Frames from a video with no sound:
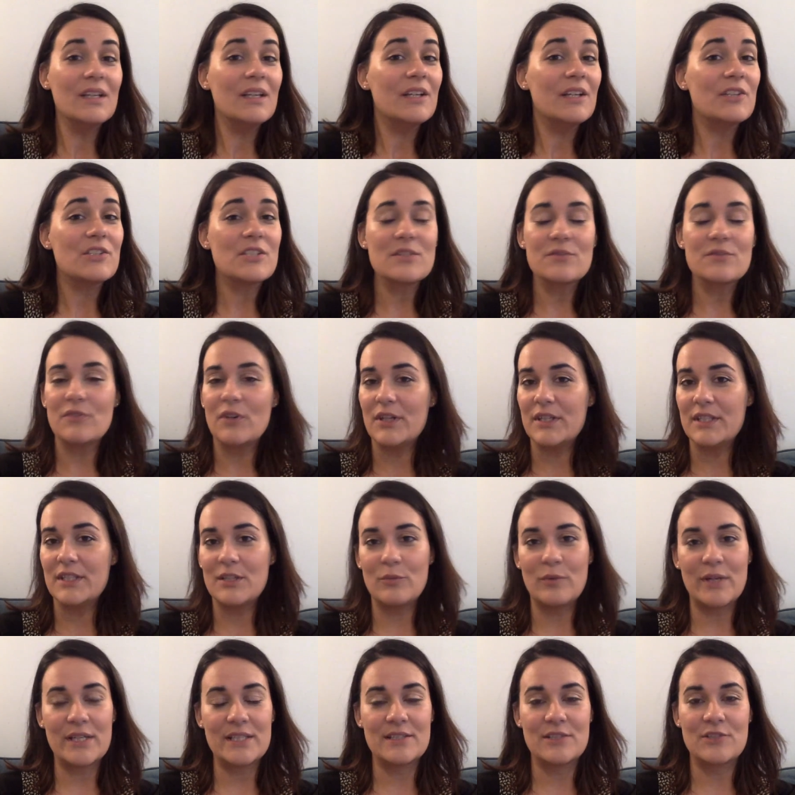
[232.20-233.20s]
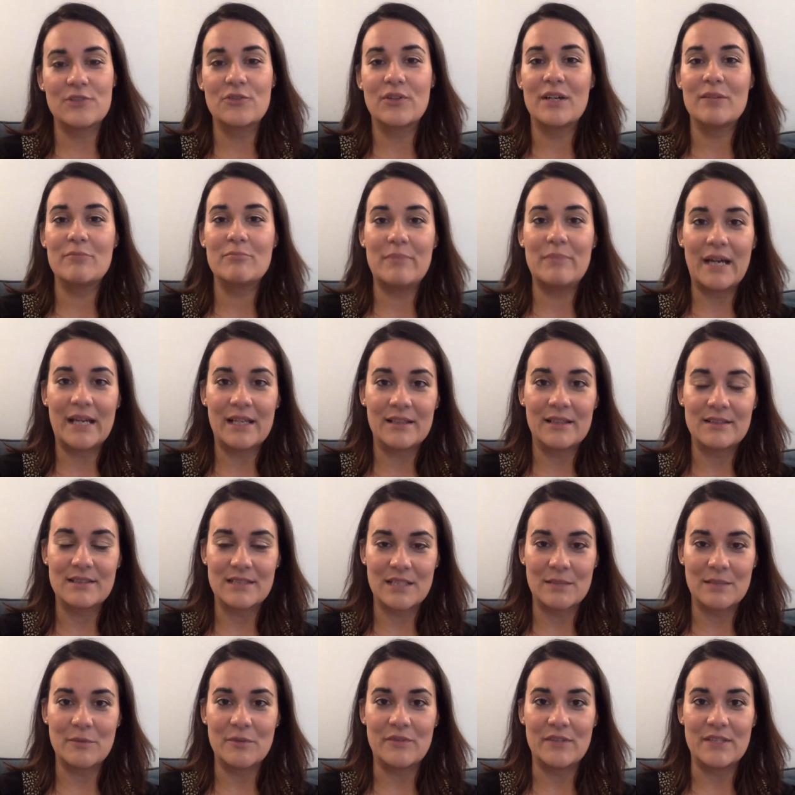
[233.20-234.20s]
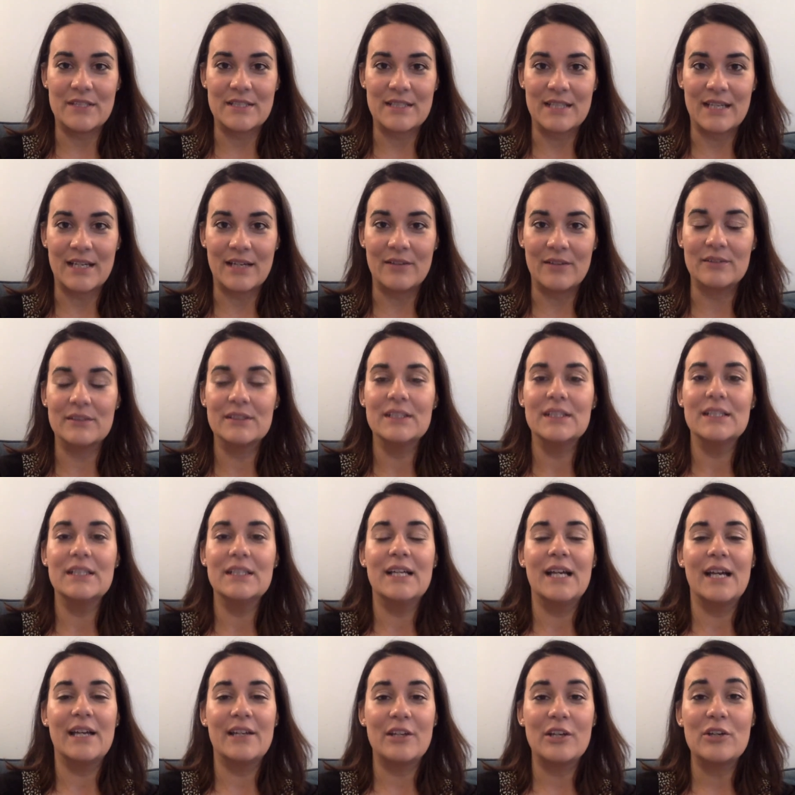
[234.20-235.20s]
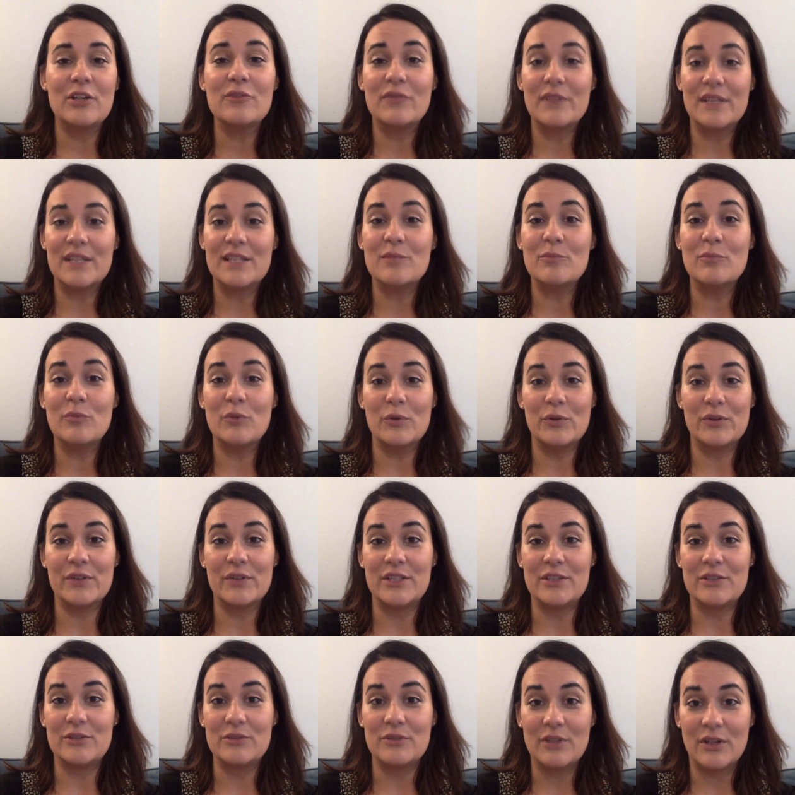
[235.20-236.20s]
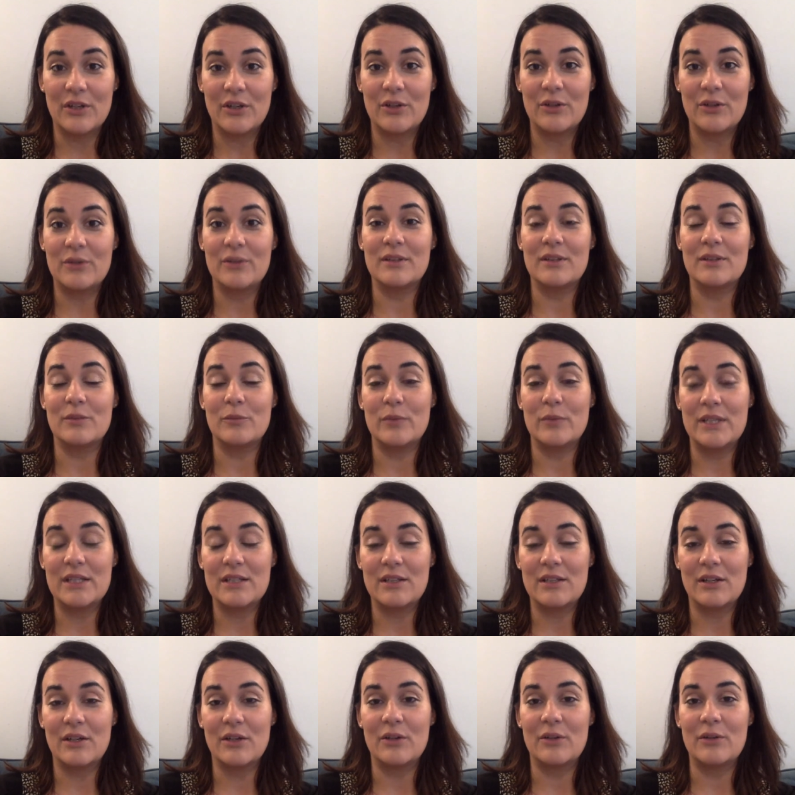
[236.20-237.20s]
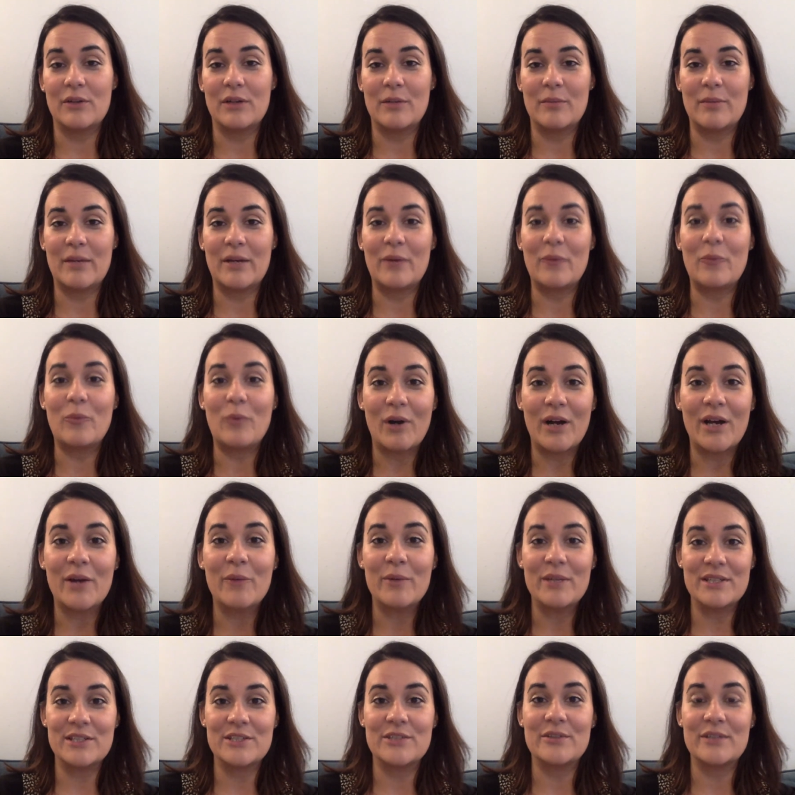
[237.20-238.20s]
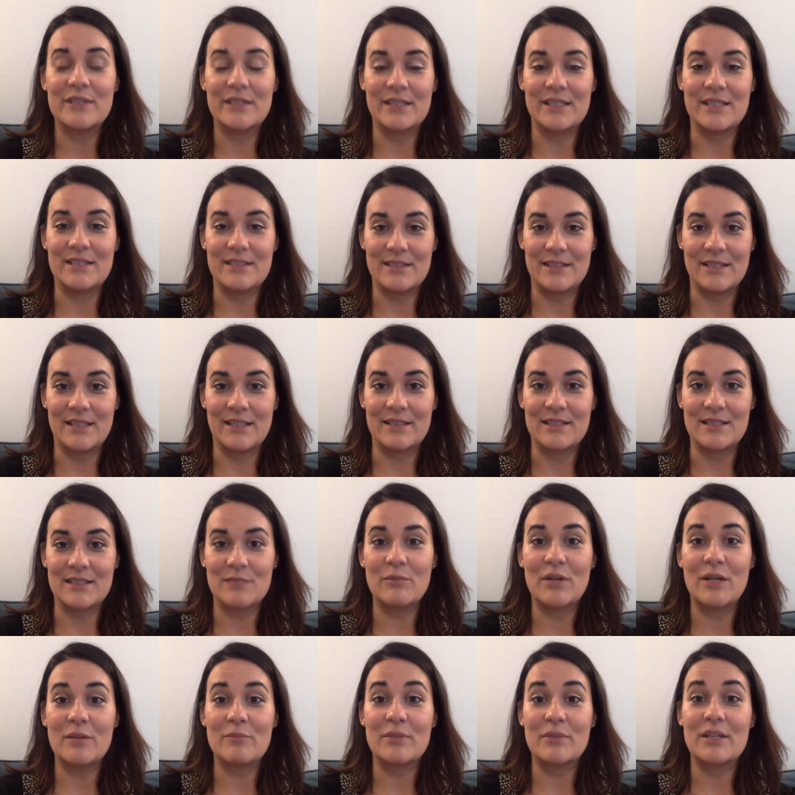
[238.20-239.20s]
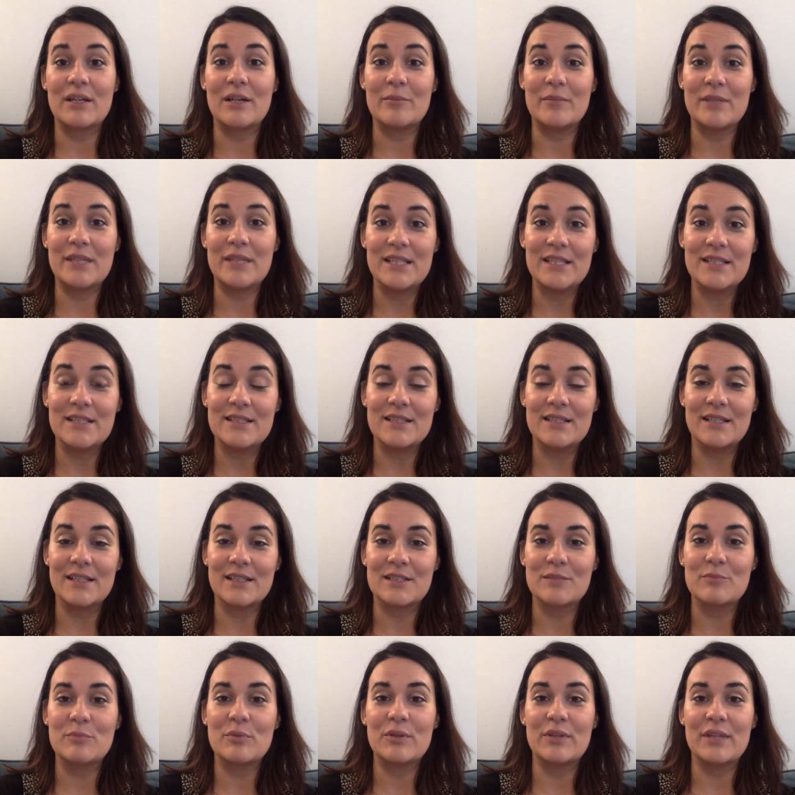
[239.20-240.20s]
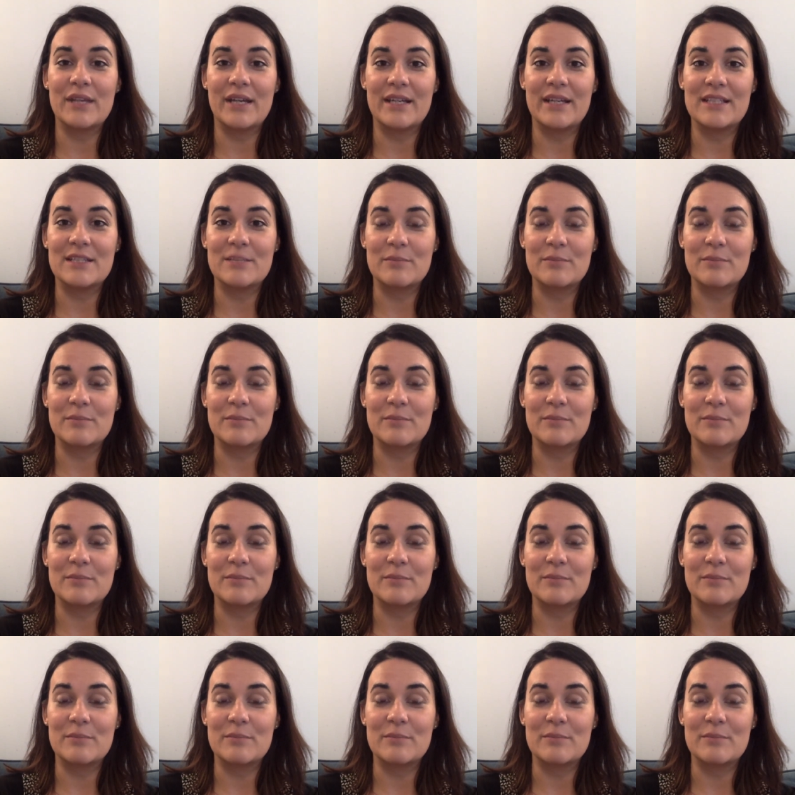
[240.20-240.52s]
just finding ways to try and balance some of this out. And hopefully, the more that you know and that we know about why we're doing these things, it might become easier to put that into